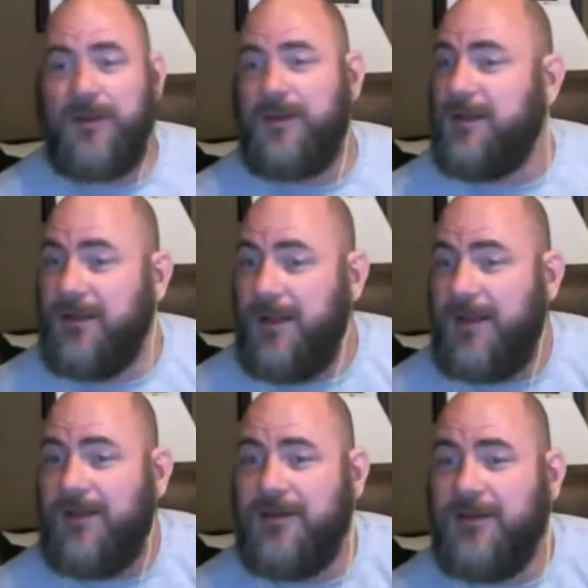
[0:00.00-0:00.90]
then yeah,
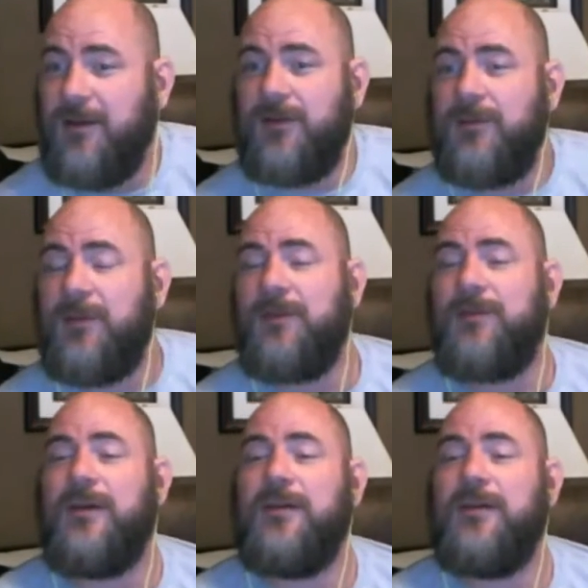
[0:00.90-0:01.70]
you could call somebody a friend.